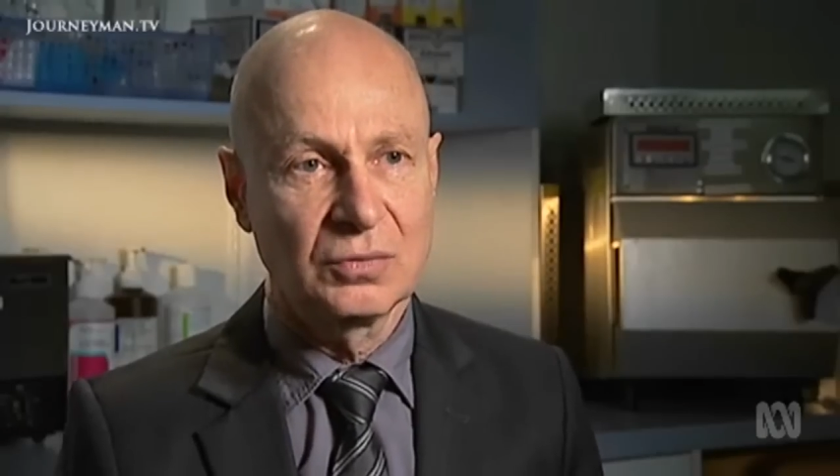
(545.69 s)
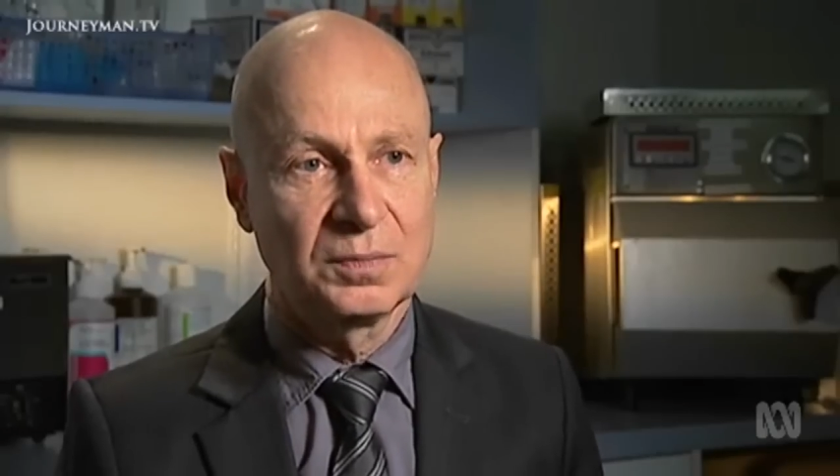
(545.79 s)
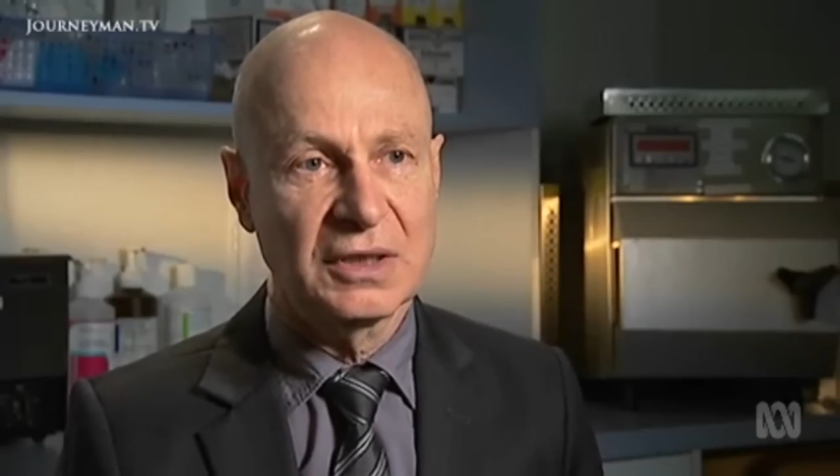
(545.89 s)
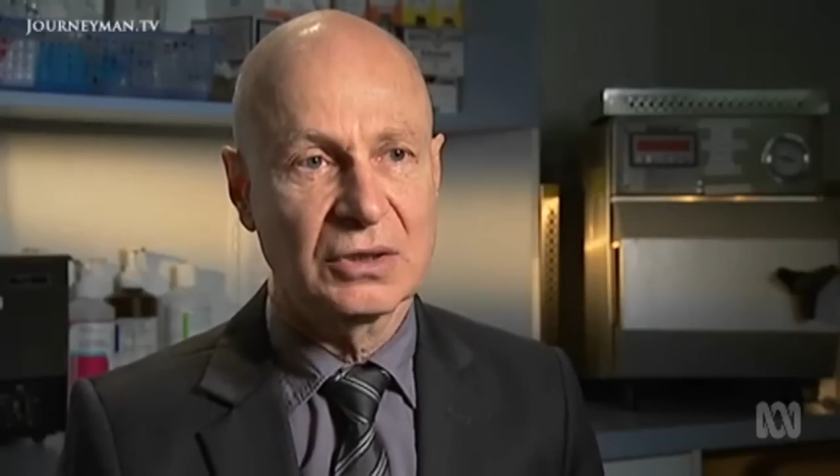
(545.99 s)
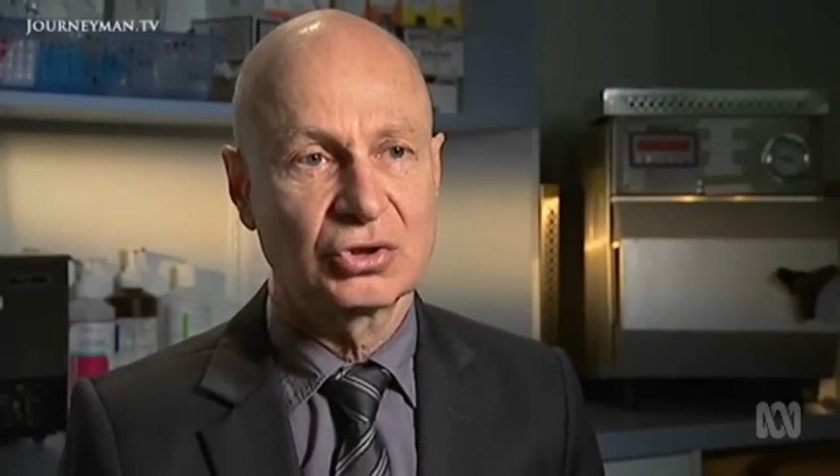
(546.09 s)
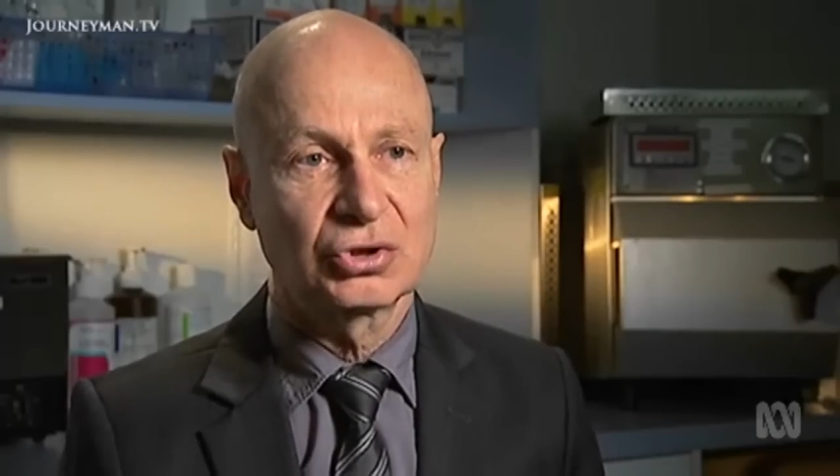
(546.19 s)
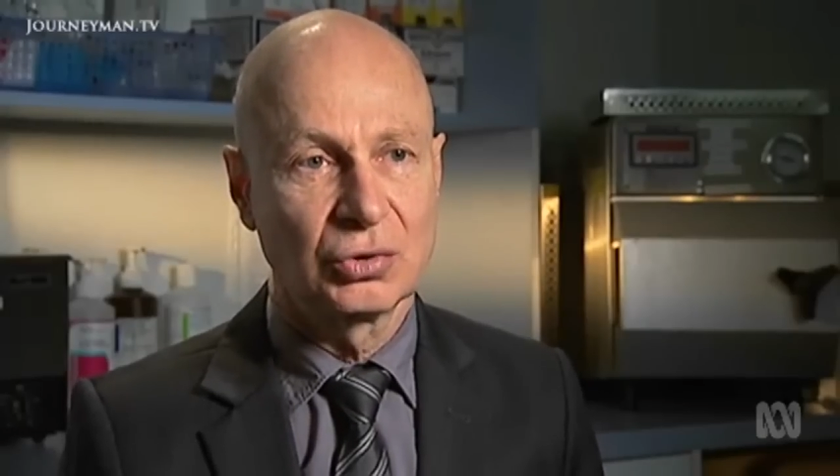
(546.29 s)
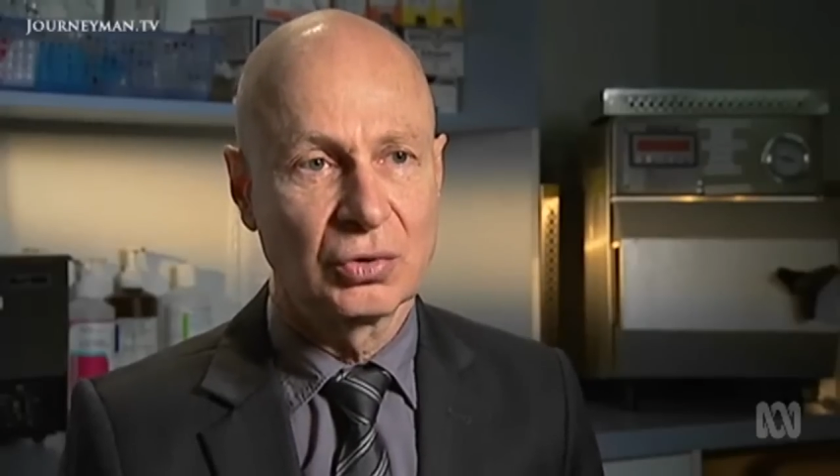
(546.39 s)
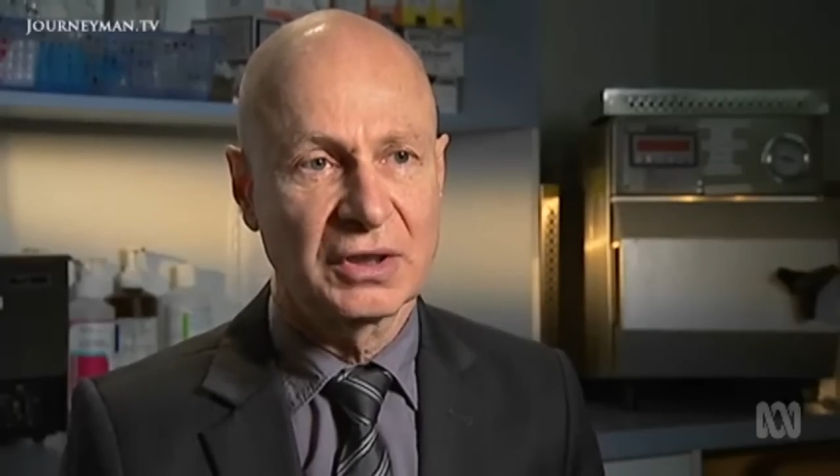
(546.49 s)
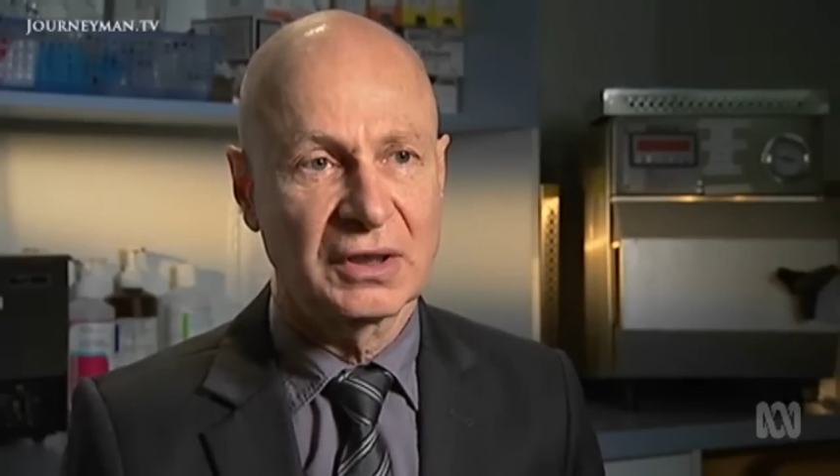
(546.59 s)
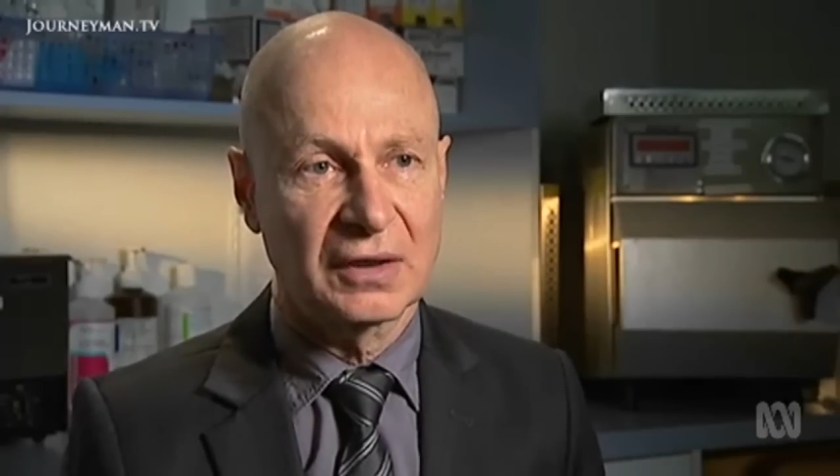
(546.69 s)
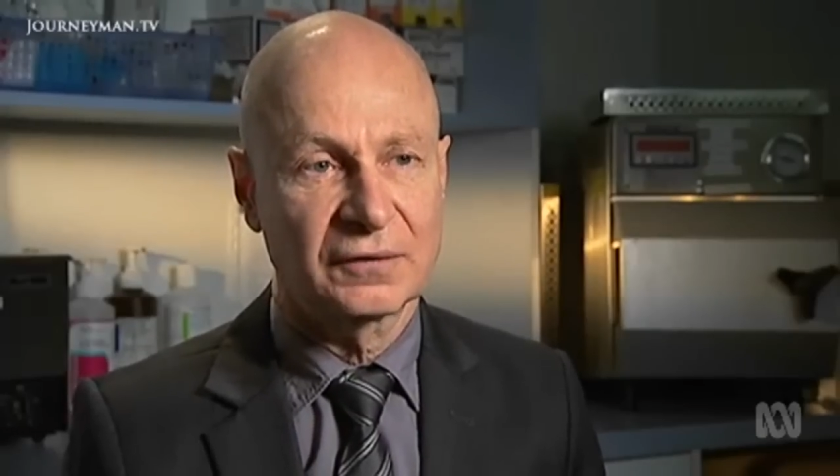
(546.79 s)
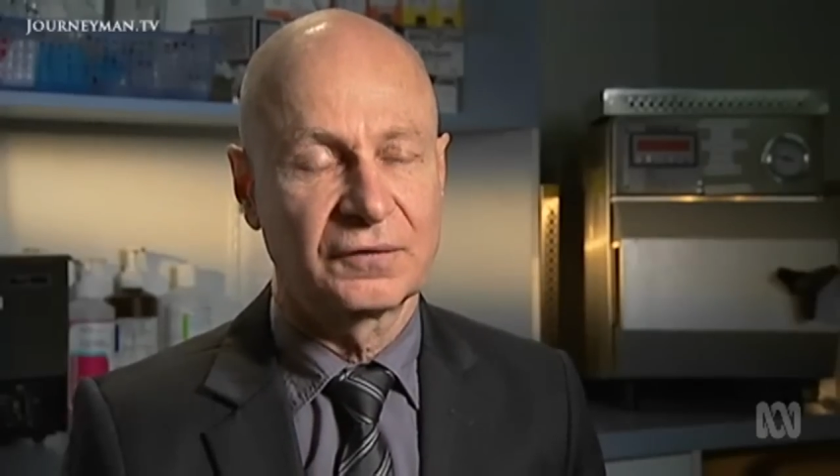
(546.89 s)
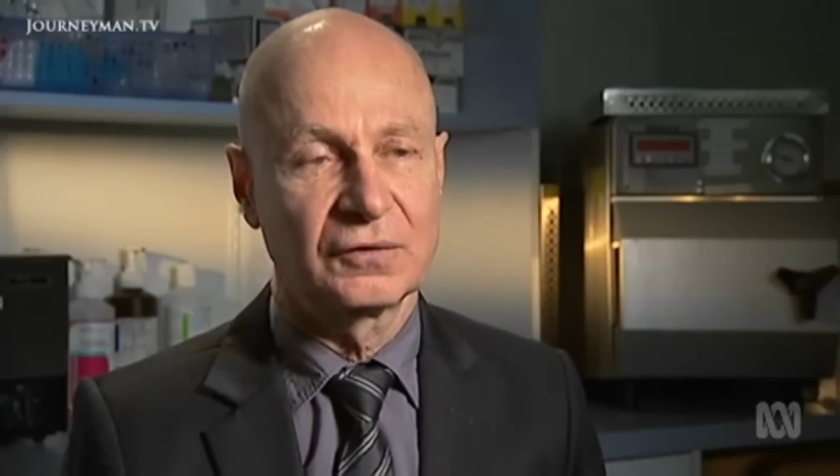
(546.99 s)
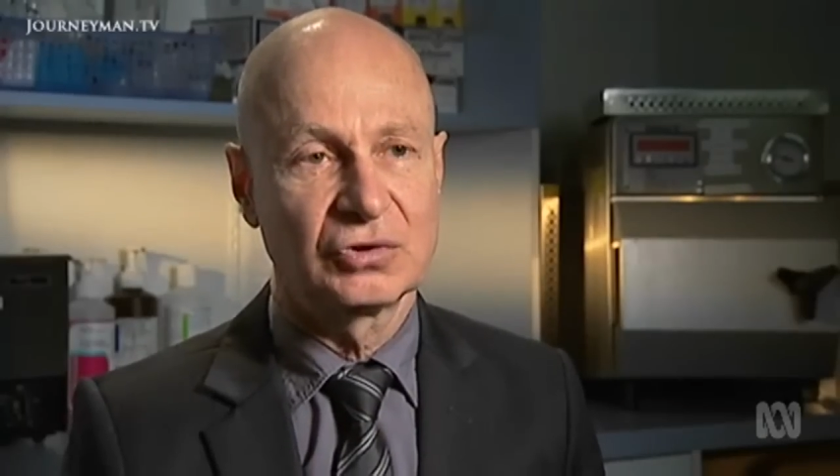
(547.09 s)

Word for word: be short enough